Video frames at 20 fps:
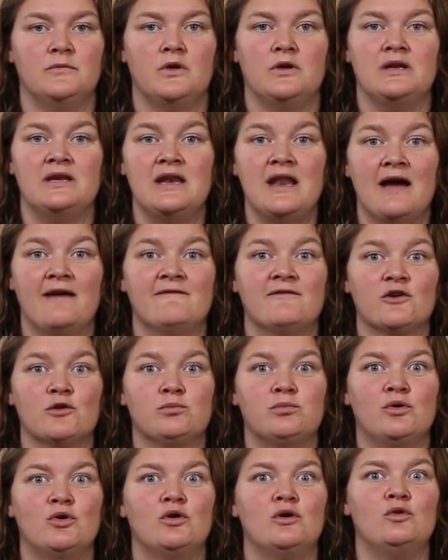Never
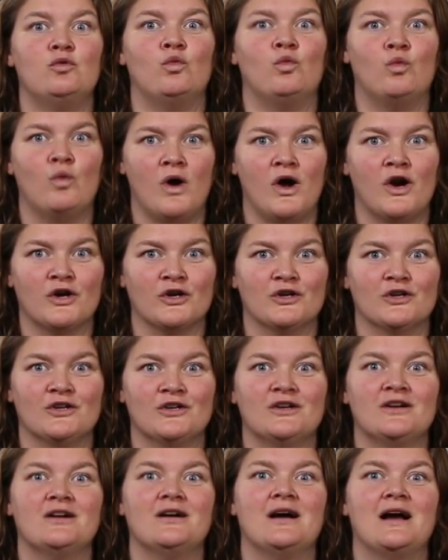put water
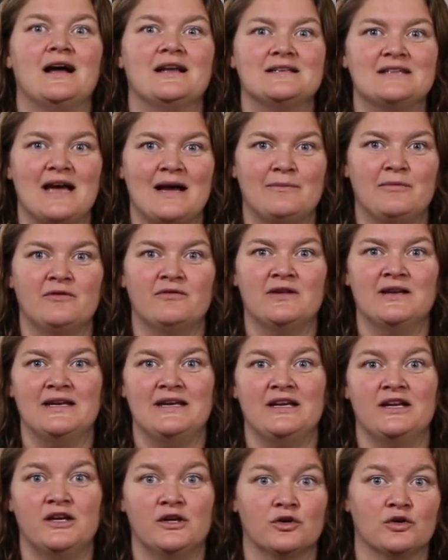on top of an
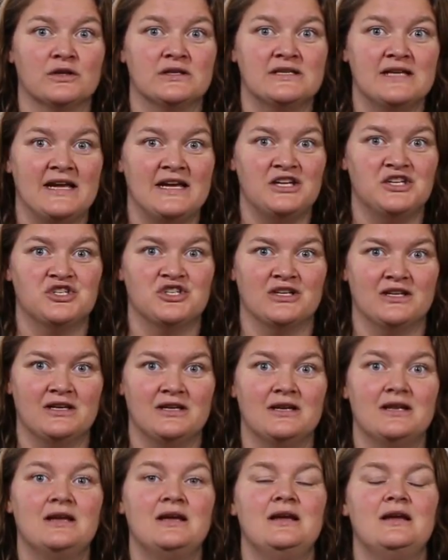
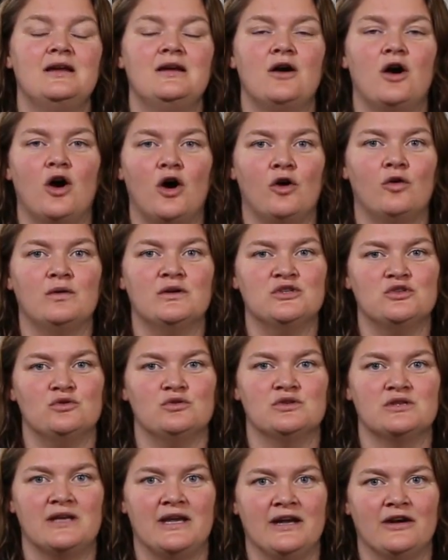irritation. Always
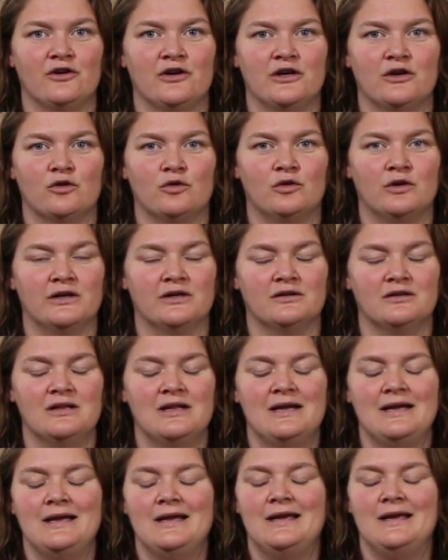use carrier oil.
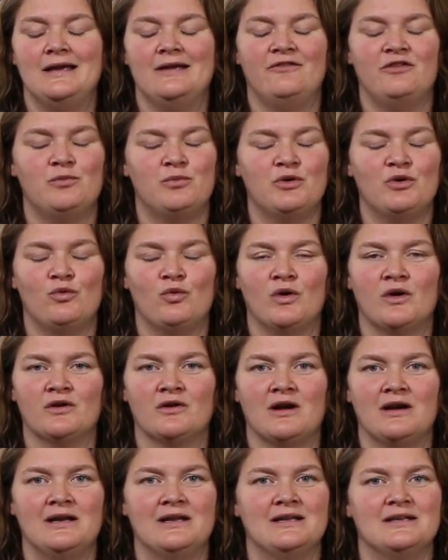If you put water
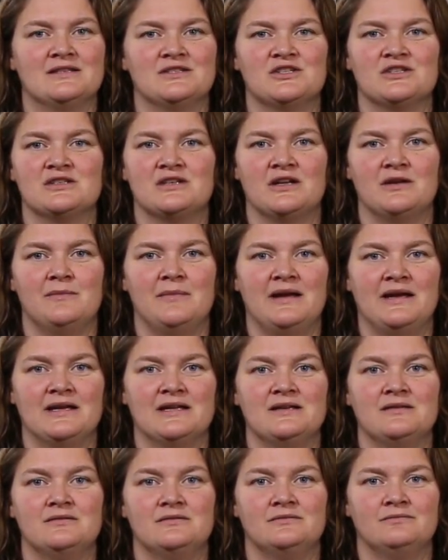on it, it's just gonna make
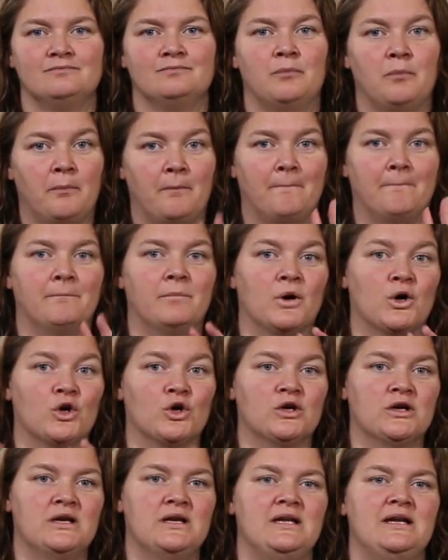it
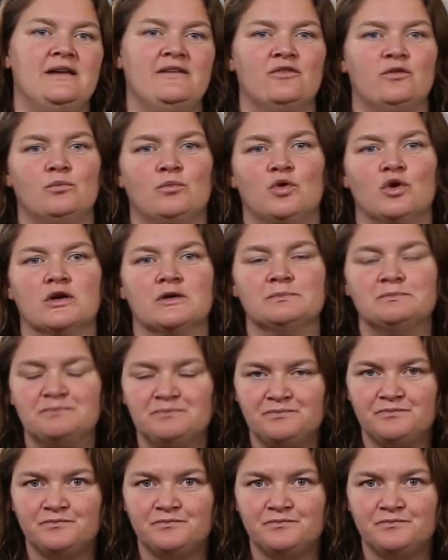burn even more.